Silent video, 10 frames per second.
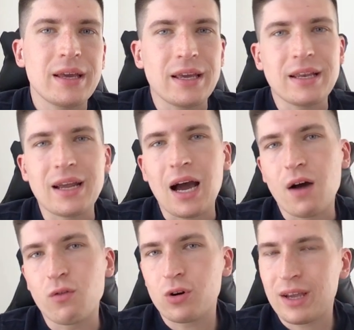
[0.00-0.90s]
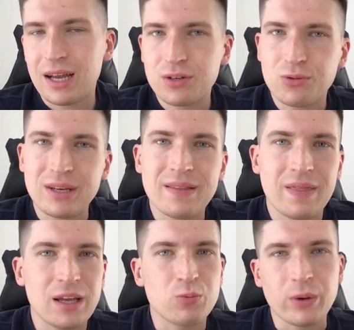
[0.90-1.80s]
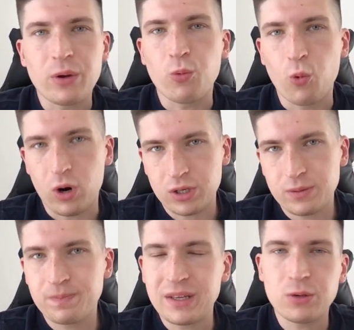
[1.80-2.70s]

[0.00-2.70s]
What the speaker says: in our country that we worked.